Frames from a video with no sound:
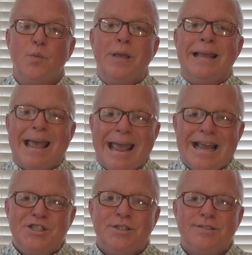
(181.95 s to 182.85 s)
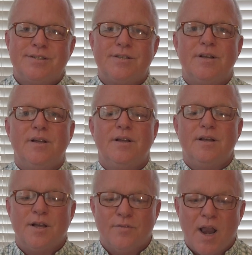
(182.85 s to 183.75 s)
being agents
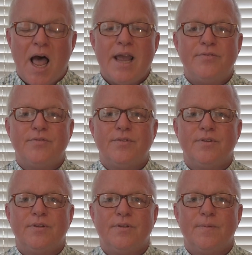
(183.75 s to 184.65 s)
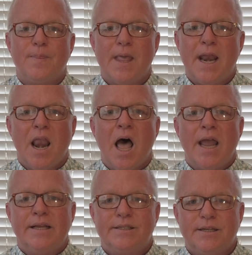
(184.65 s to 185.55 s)
of life and
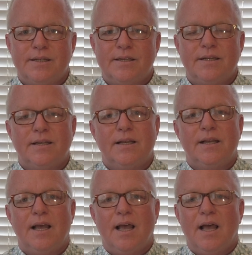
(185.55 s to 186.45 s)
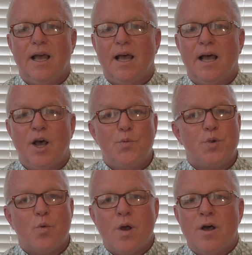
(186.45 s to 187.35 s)
light. I hope
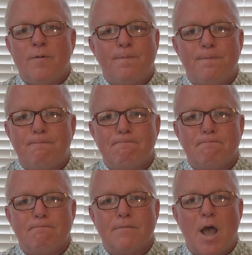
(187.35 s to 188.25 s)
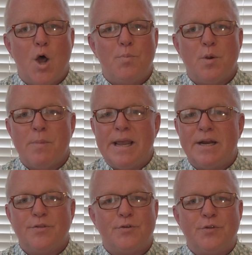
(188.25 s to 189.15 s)
you're well. I hope you're
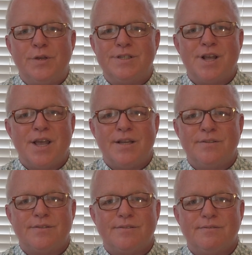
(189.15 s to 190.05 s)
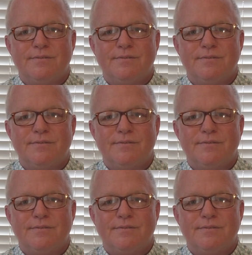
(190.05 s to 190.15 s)
making it through these days.